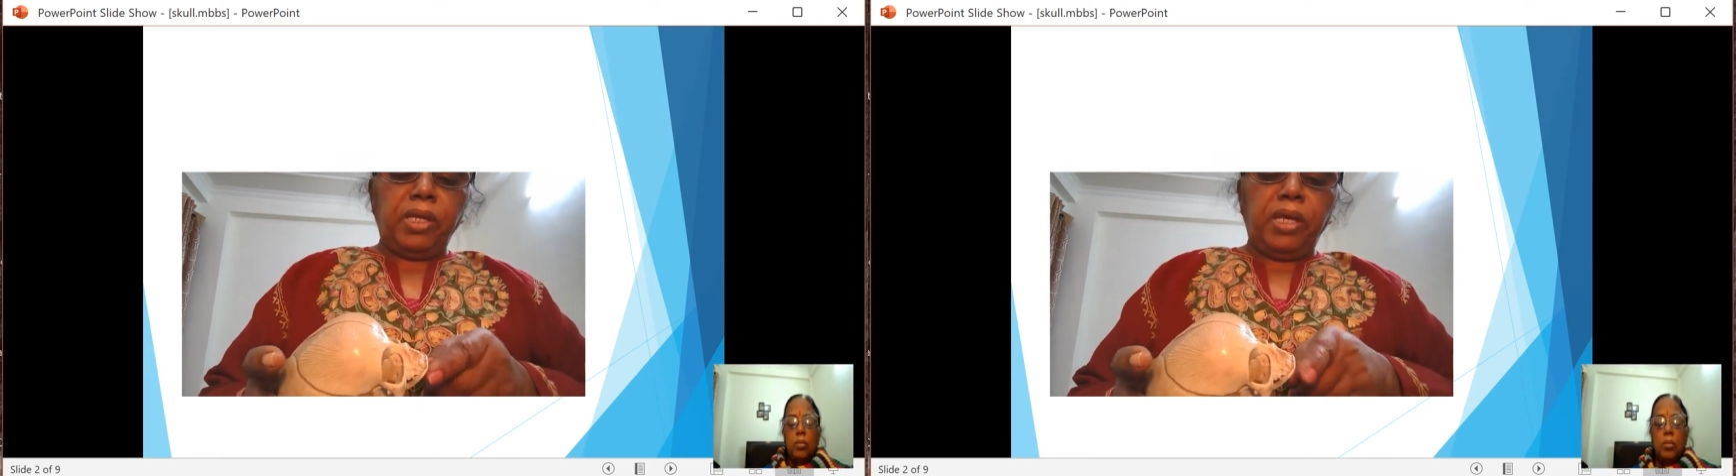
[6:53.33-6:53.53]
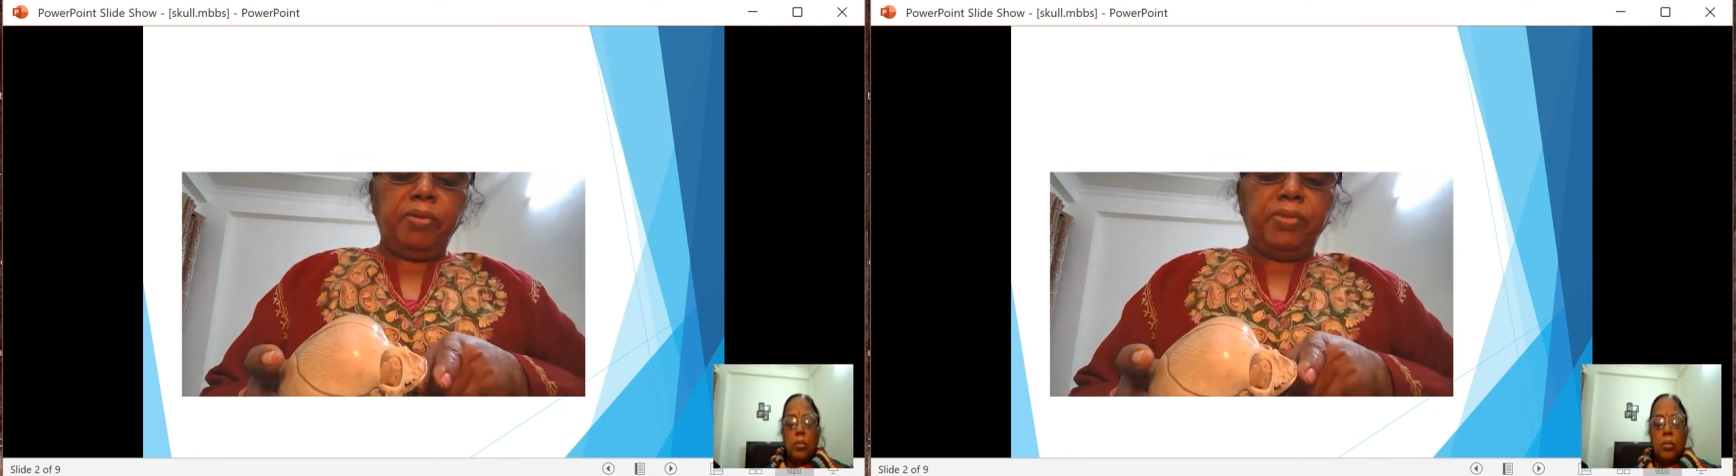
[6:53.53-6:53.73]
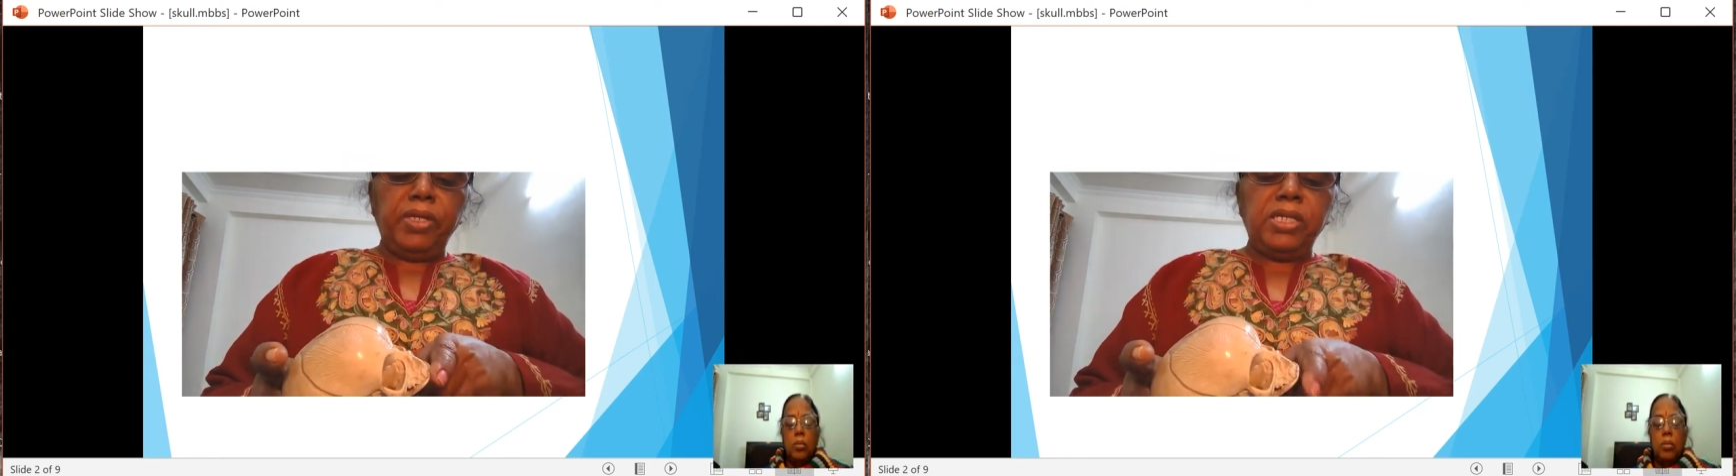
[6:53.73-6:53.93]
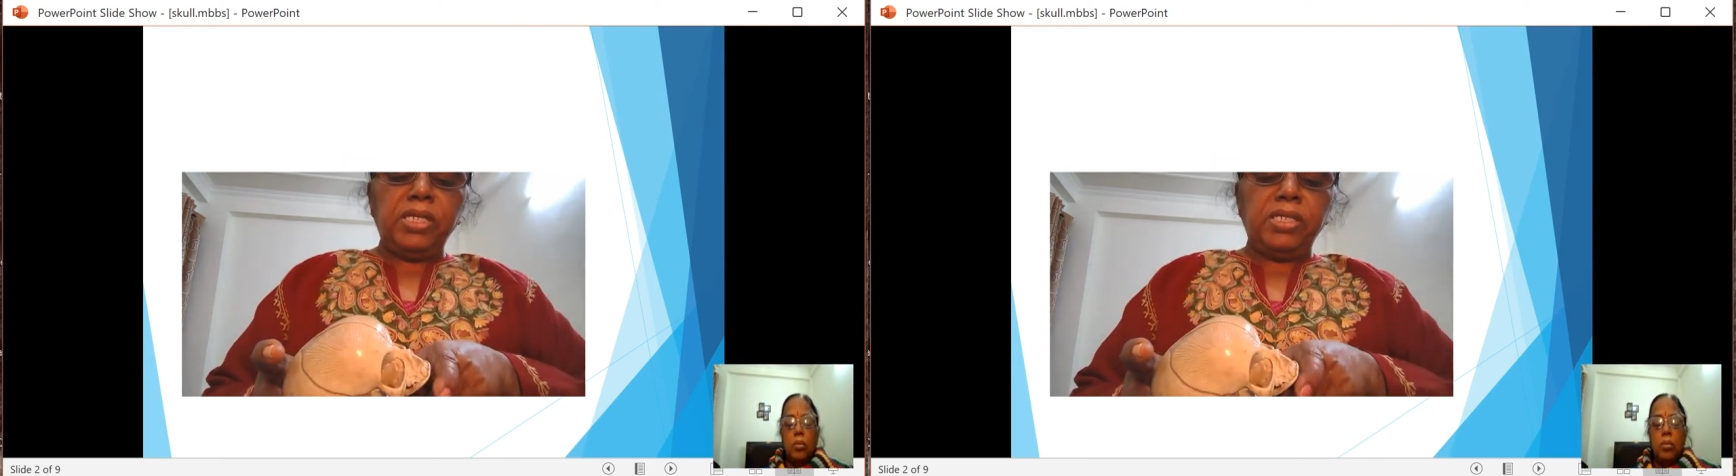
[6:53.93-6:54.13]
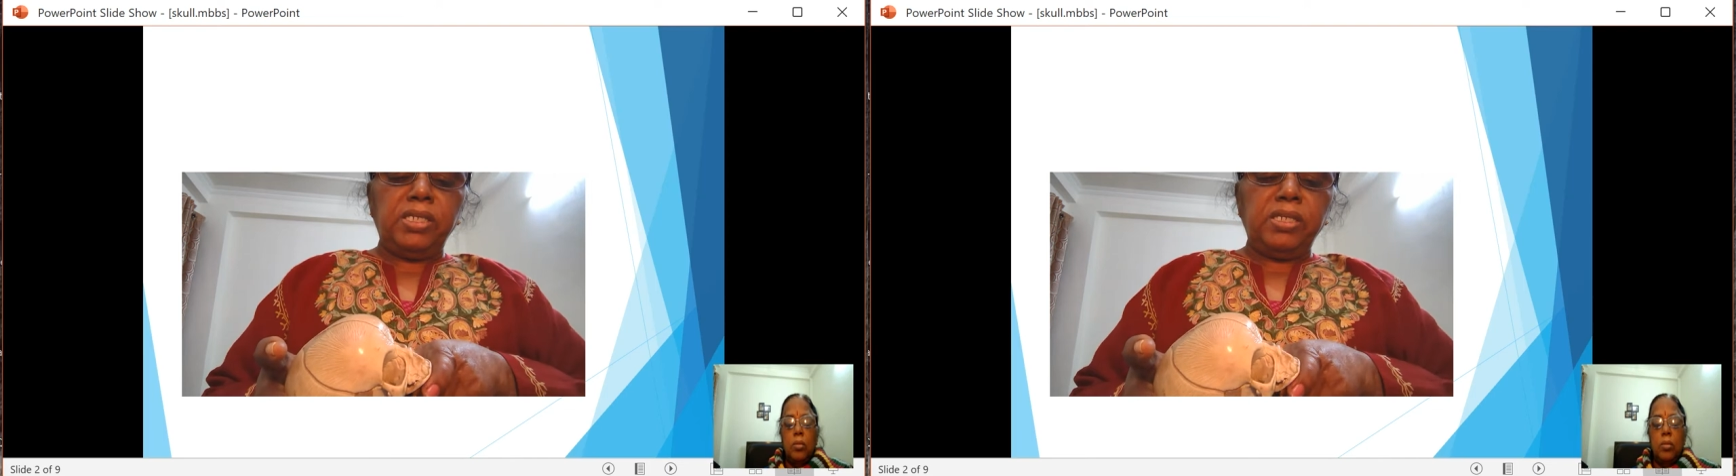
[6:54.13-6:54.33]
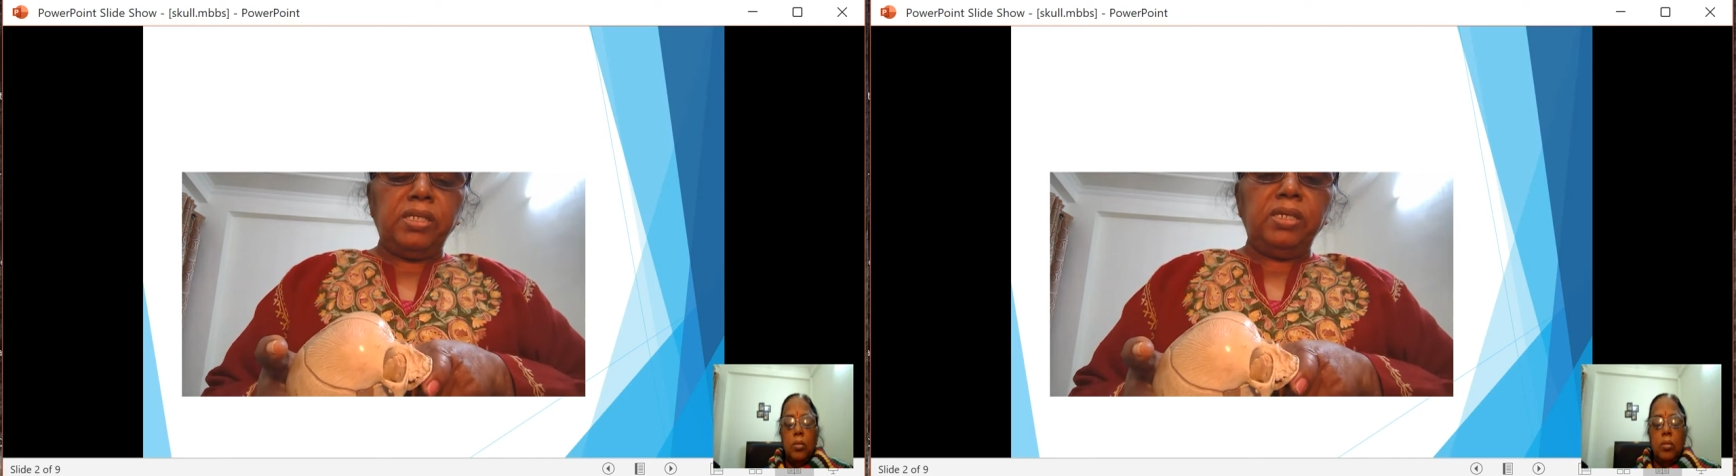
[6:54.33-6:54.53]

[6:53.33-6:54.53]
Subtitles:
If this is